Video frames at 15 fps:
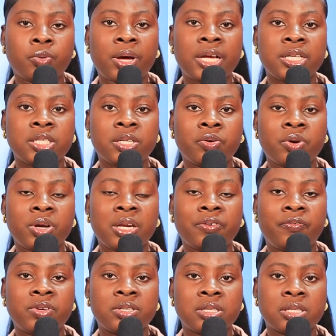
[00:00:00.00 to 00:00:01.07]
no a degree in
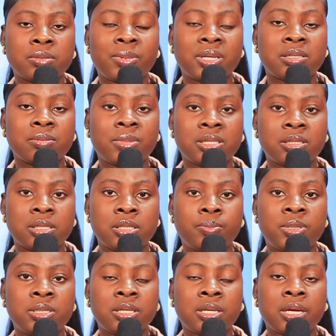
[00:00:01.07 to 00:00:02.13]
physics mathematics
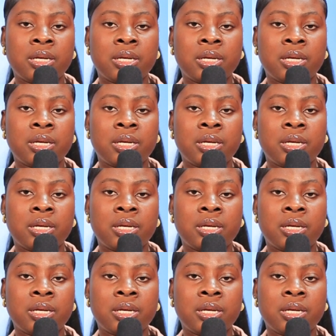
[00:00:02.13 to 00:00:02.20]
basic